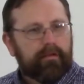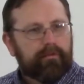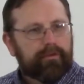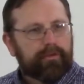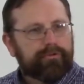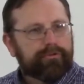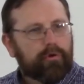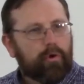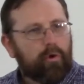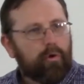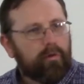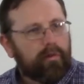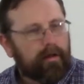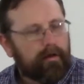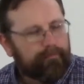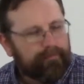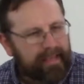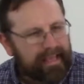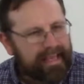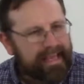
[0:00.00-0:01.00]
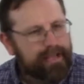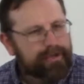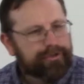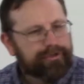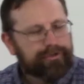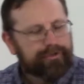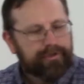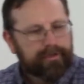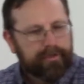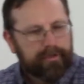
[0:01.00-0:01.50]
The soul of
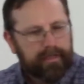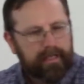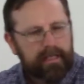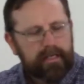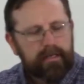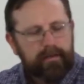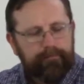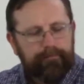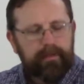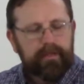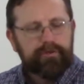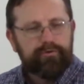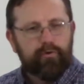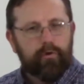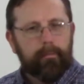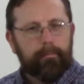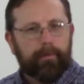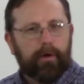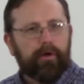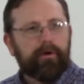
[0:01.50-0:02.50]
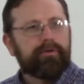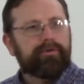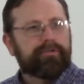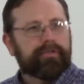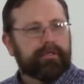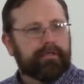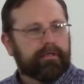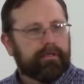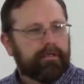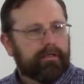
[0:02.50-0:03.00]
each individual
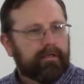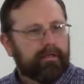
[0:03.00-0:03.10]
person